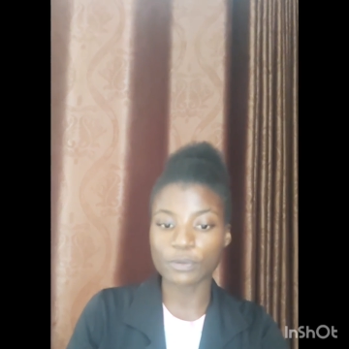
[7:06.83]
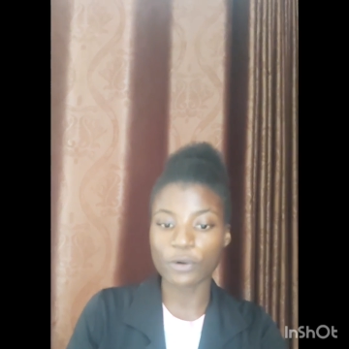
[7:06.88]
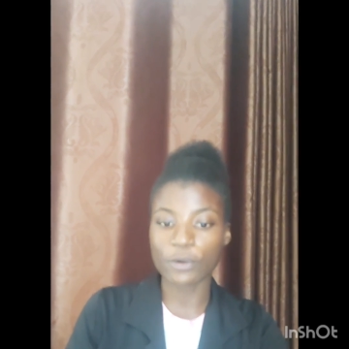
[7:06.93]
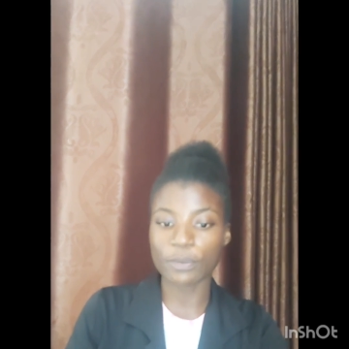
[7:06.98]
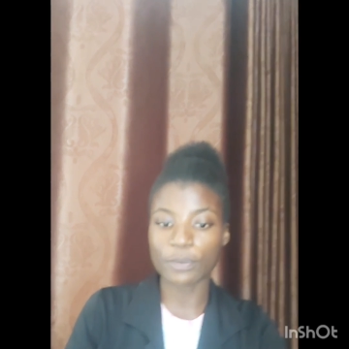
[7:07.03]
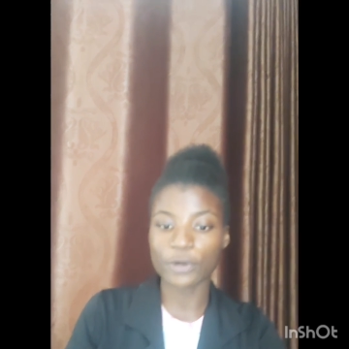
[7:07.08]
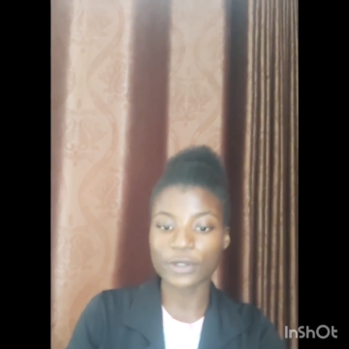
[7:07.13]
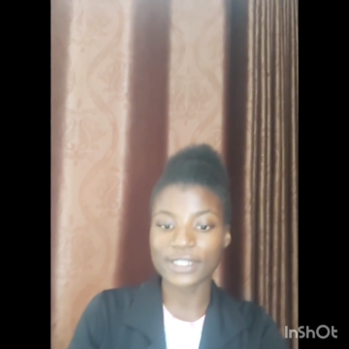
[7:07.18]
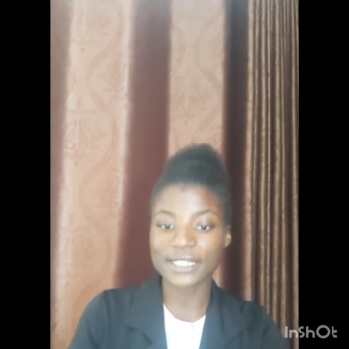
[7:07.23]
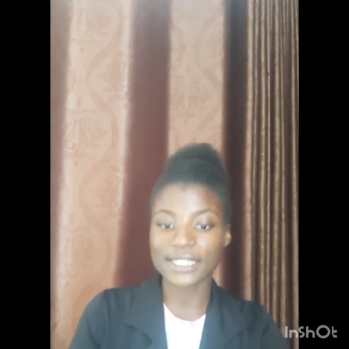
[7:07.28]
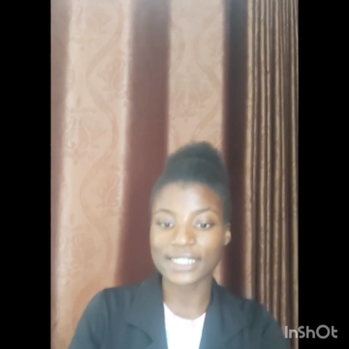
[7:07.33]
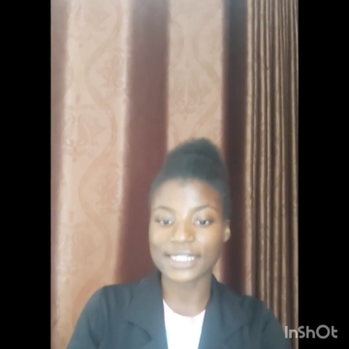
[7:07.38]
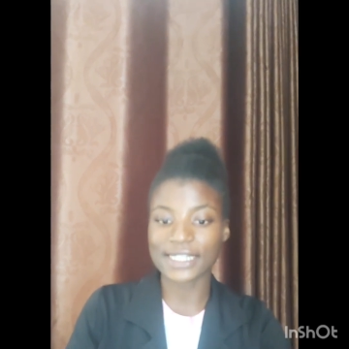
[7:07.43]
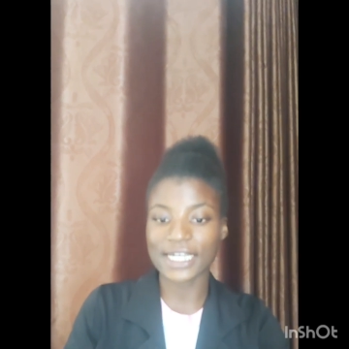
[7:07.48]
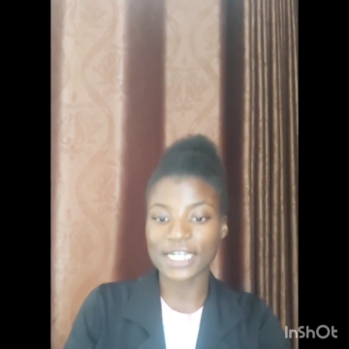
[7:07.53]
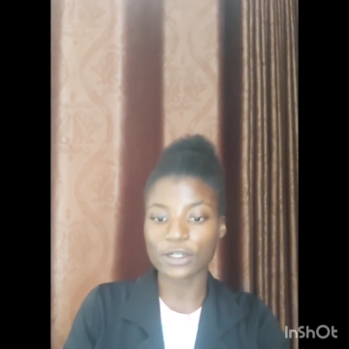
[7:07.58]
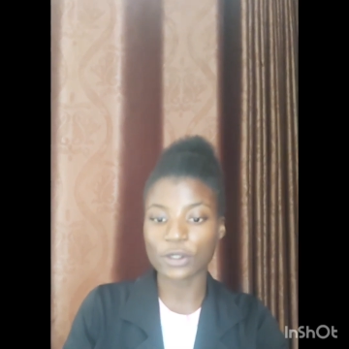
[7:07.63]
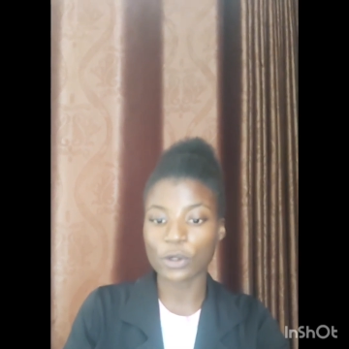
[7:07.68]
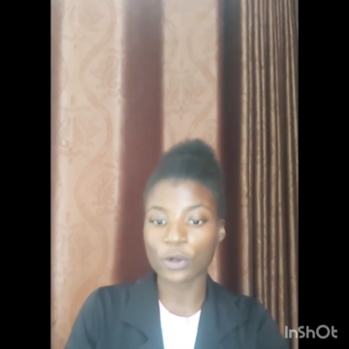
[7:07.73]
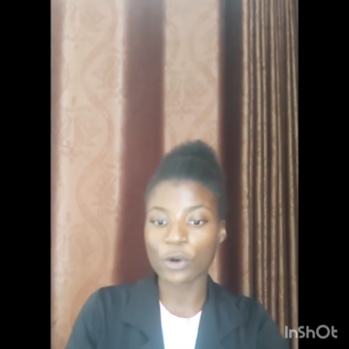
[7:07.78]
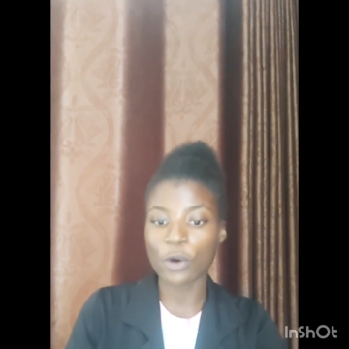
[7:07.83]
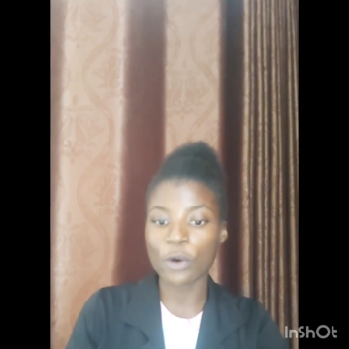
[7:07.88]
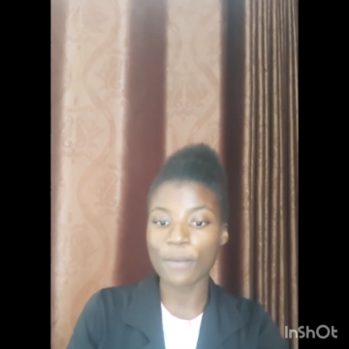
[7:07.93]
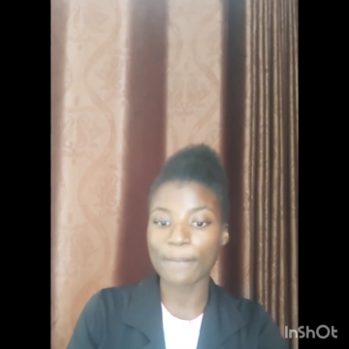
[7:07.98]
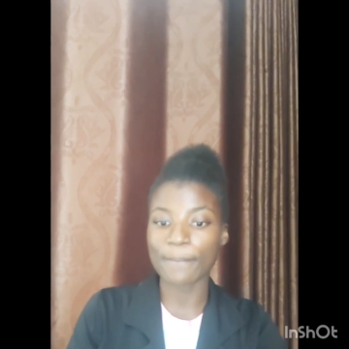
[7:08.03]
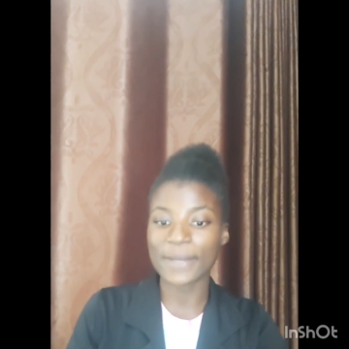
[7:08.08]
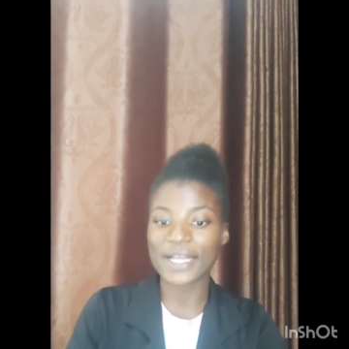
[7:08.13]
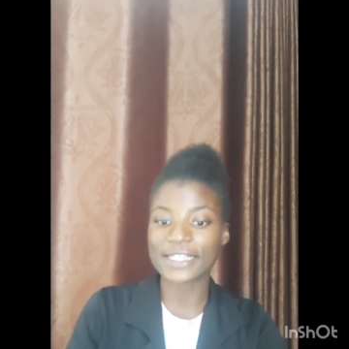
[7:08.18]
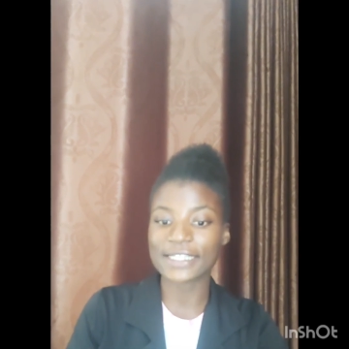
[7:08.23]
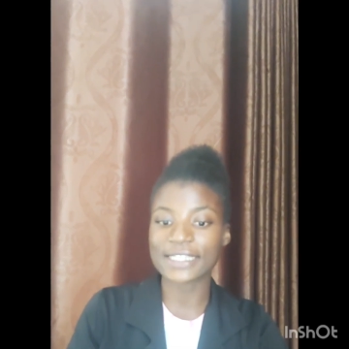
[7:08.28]
proposes that law
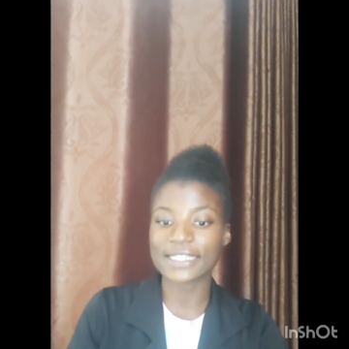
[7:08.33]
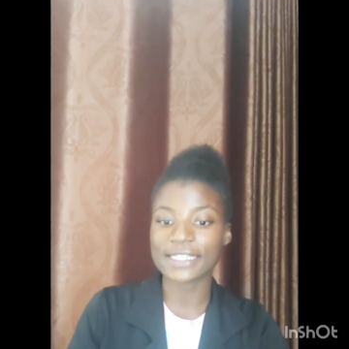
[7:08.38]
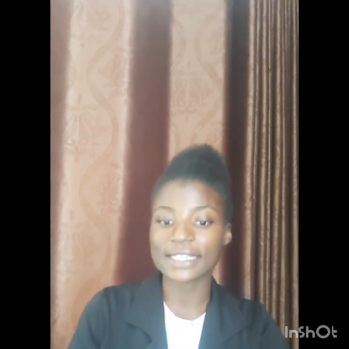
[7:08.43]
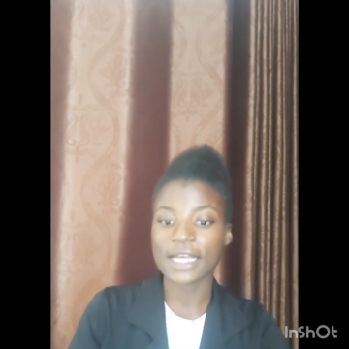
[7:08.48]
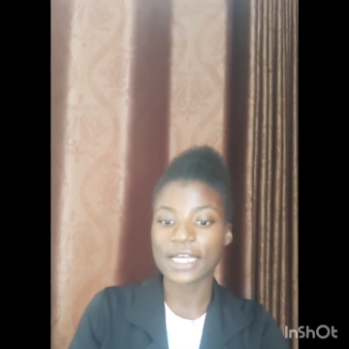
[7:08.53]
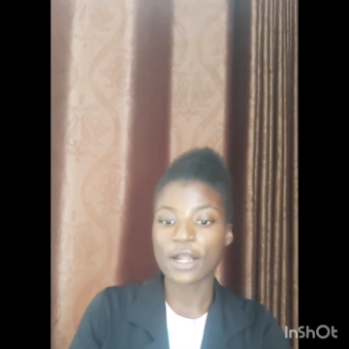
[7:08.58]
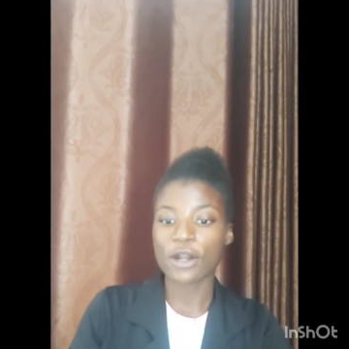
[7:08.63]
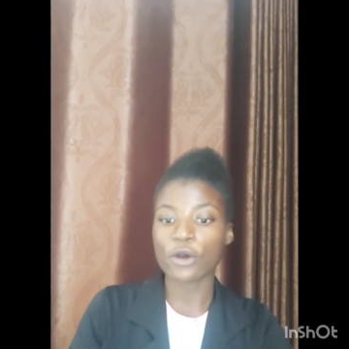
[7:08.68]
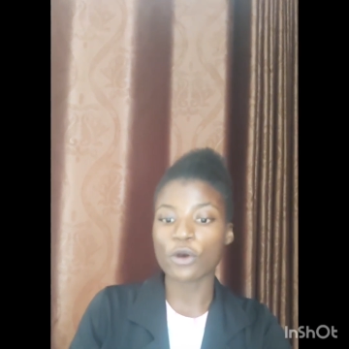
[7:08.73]
must